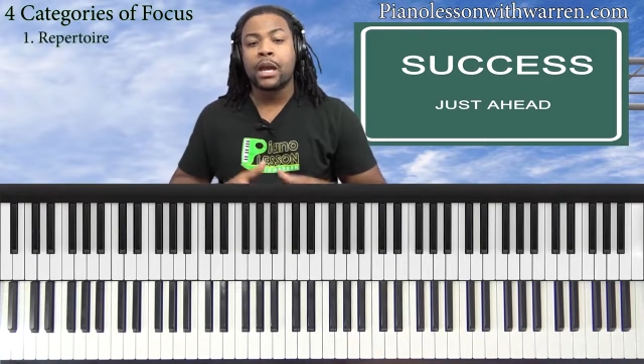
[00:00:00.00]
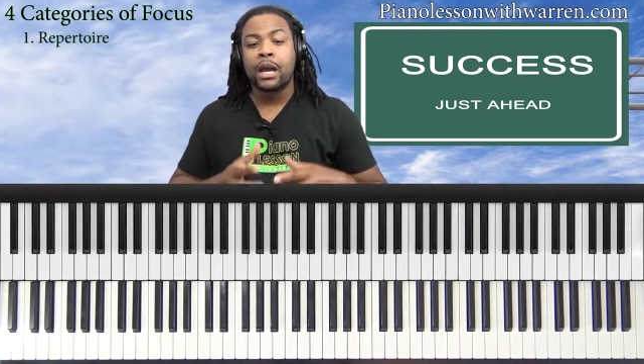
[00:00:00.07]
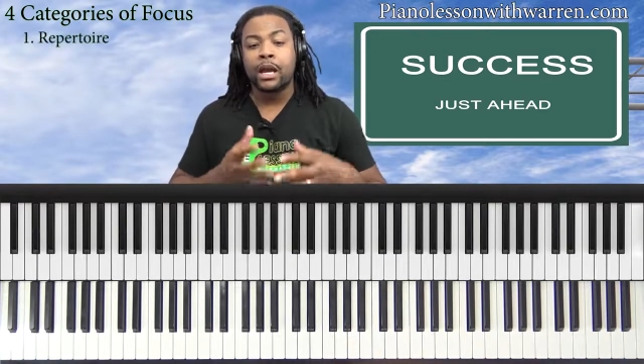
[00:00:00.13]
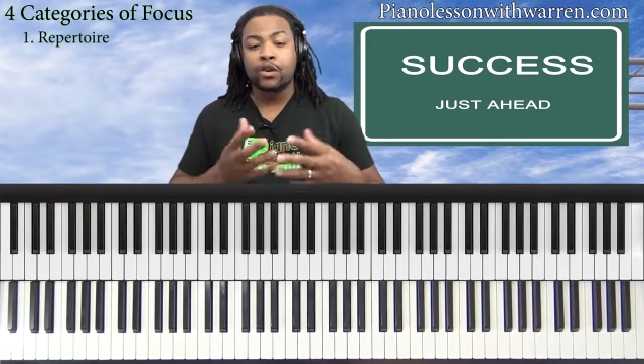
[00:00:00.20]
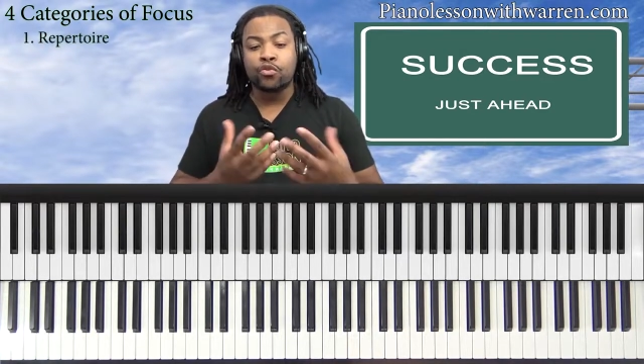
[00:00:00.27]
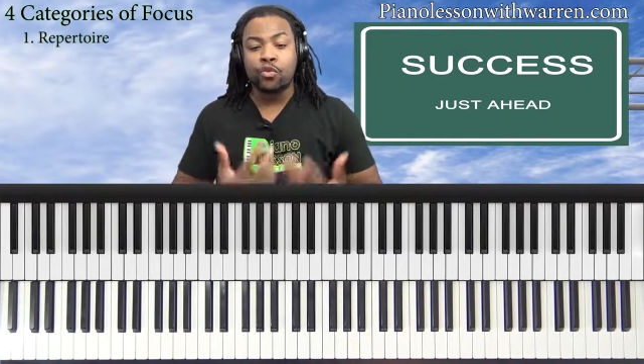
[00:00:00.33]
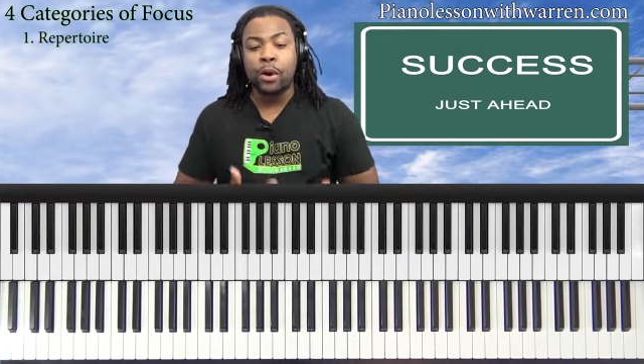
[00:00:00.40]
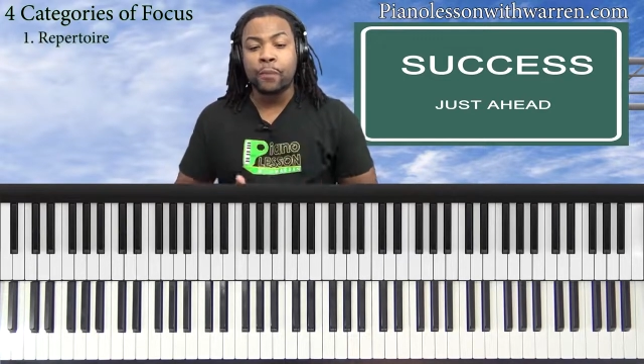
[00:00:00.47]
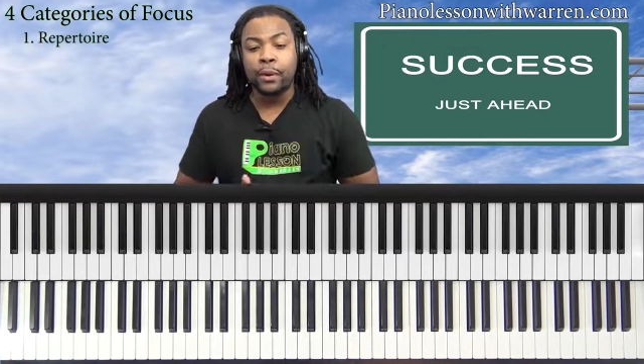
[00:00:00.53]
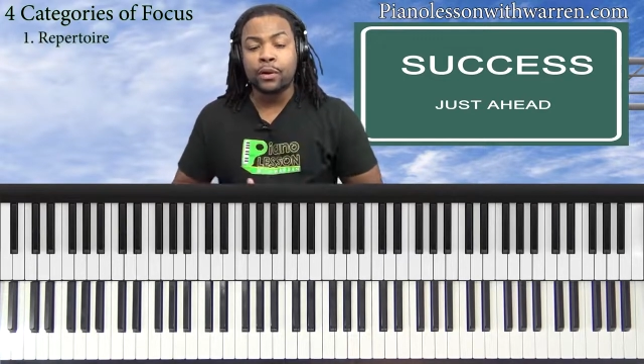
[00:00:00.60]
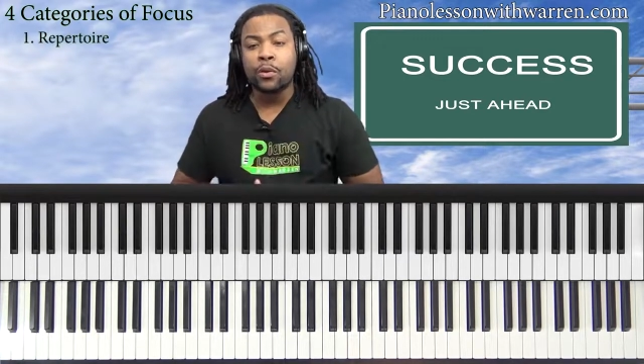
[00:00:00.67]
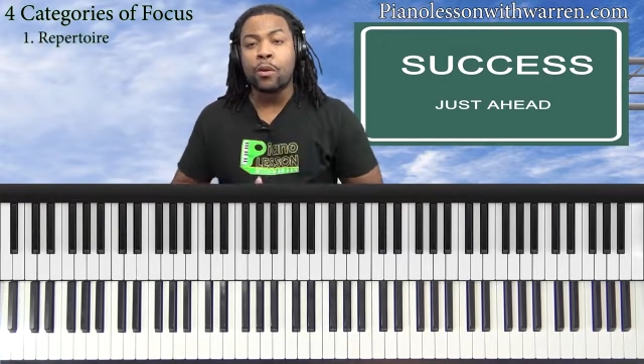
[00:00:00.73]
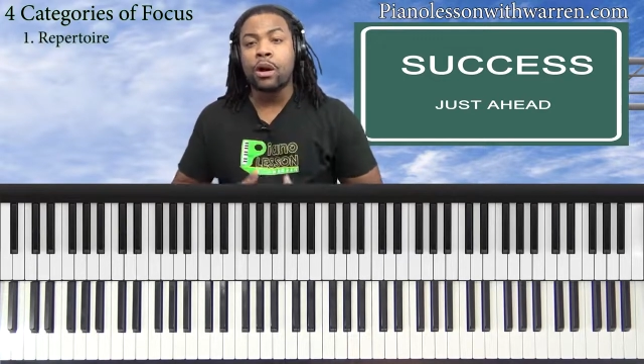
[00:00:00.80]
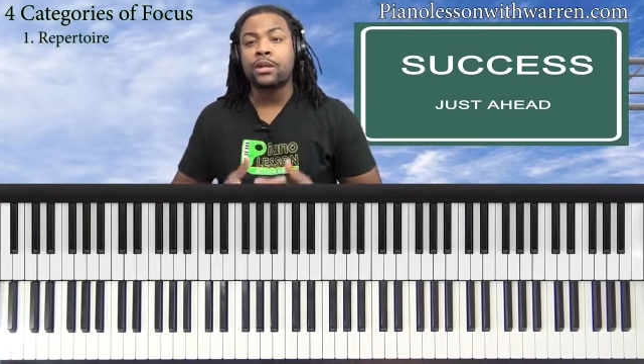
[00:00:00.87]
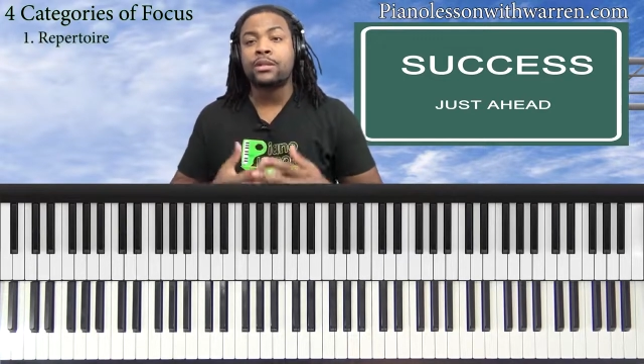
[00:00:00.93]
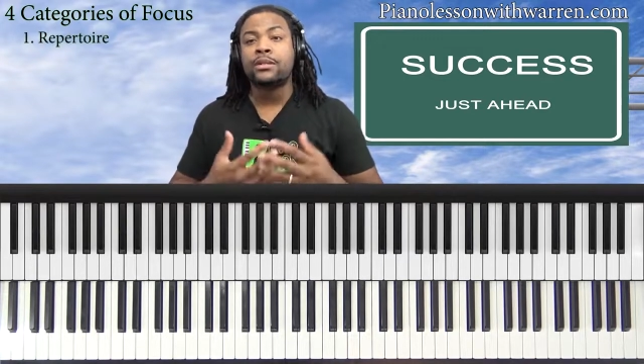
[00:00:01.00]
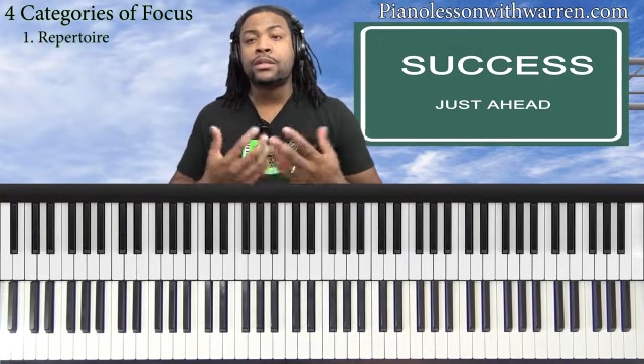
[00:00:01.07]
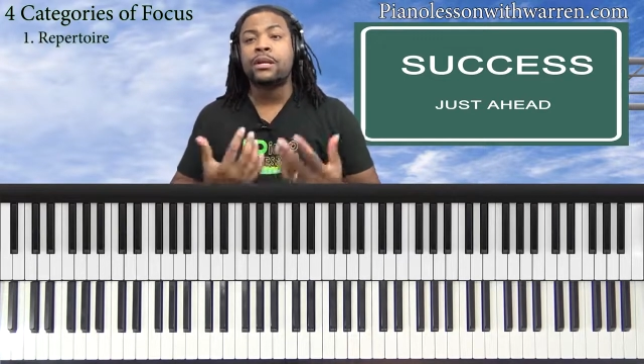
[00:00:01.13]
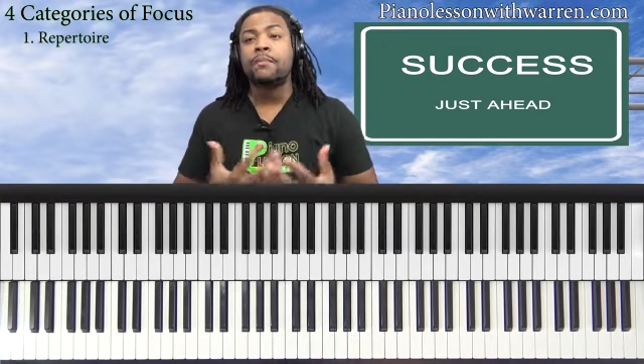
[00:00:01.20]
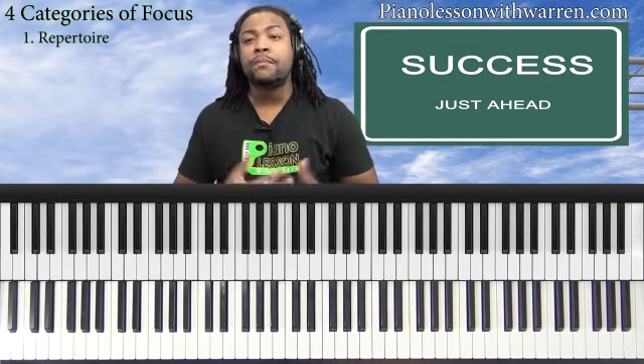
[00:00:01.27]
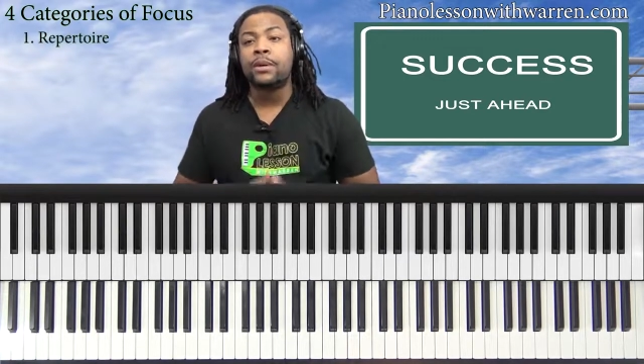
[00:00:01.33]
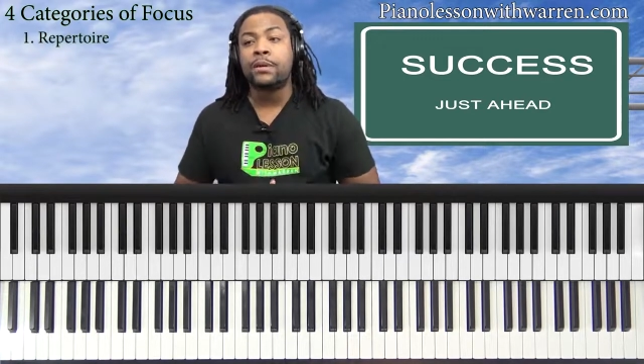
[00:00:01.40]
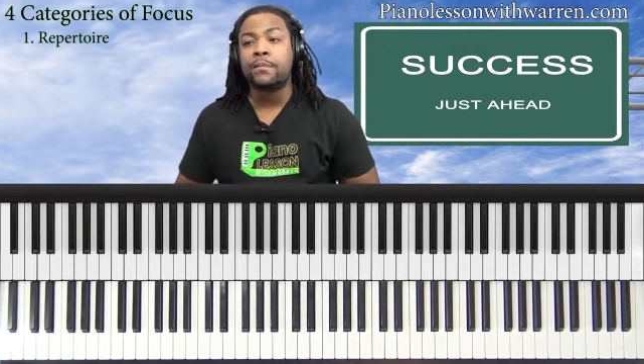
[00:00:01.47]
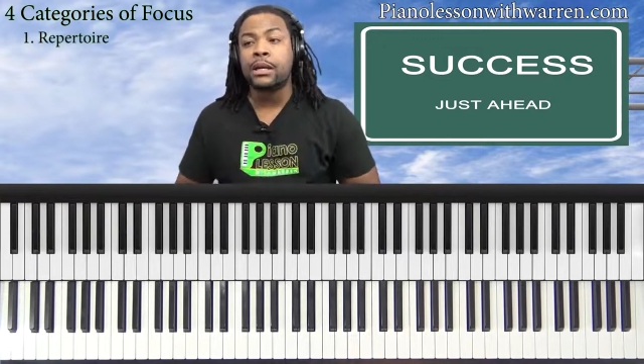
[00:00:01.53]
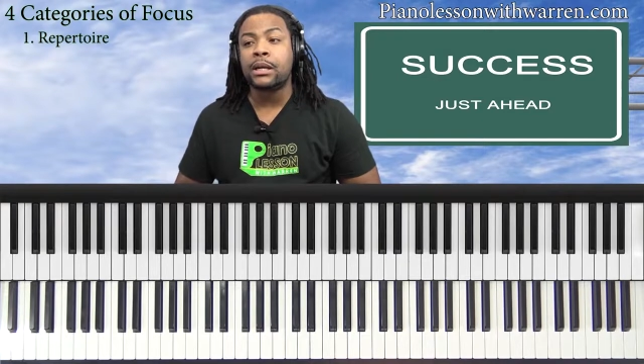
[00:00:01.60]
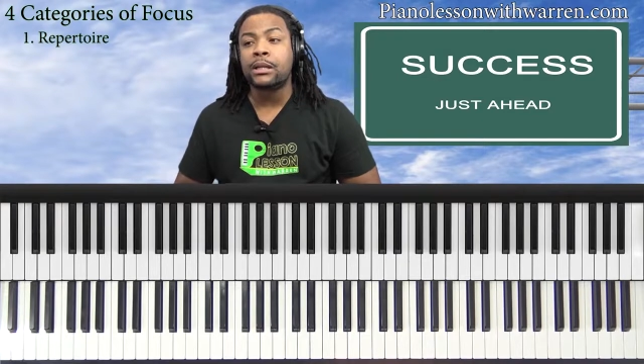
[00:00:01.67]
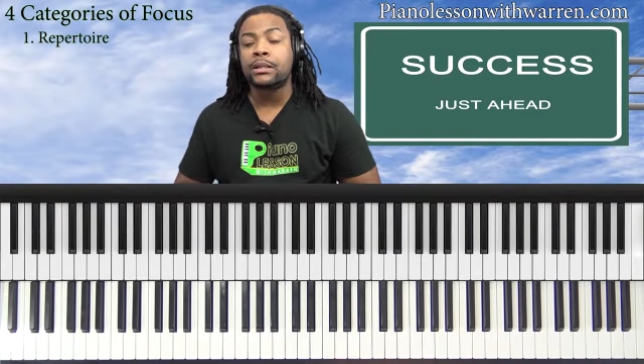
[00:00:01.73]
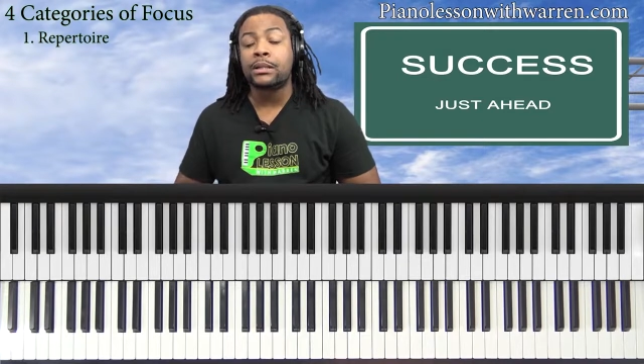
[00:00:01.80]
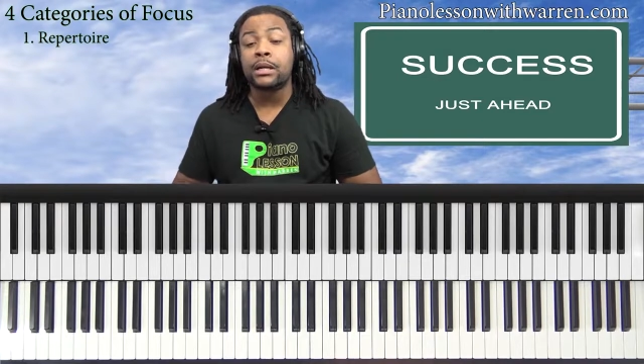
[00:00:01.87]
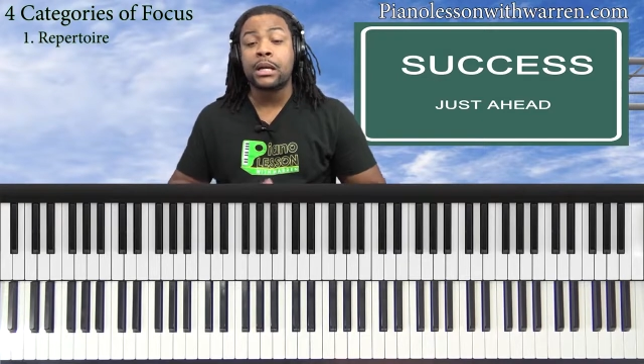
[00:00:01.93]
And repertoire just simply
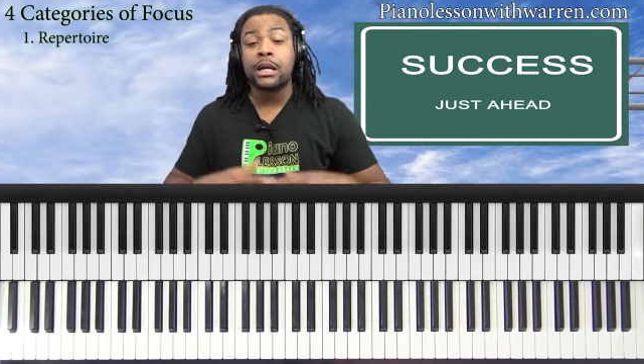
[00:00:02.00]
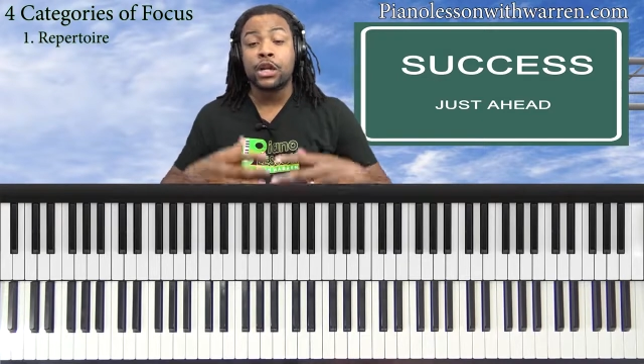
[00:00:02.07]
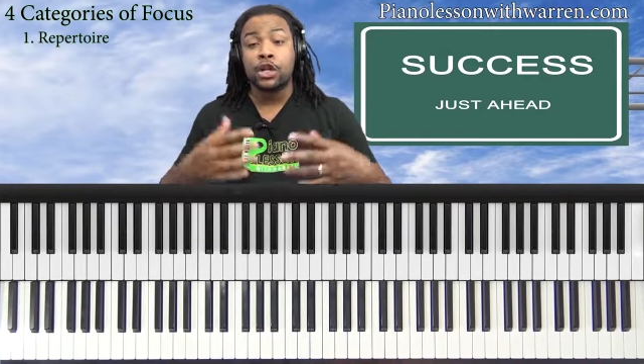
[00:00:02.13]
means